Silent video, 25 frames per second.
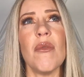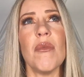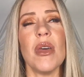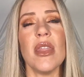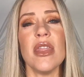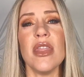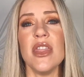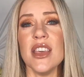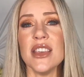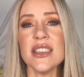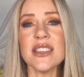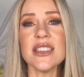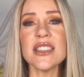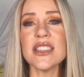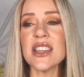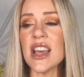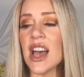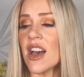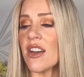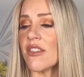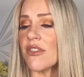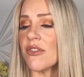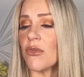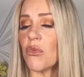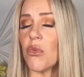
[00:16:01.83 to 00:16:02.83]
This
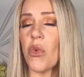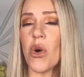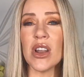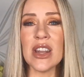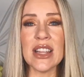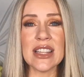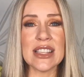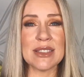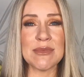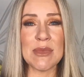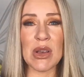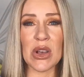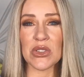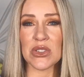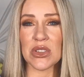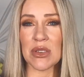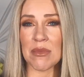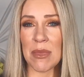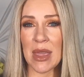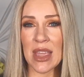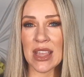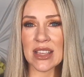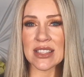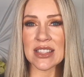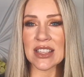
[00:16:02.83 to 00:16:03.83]
stuff, one, it smells
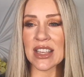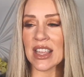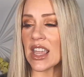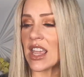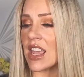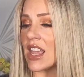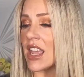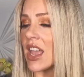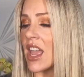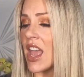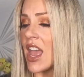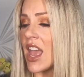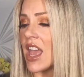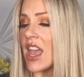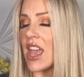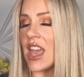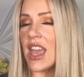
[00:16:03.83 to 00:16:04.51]
amazing.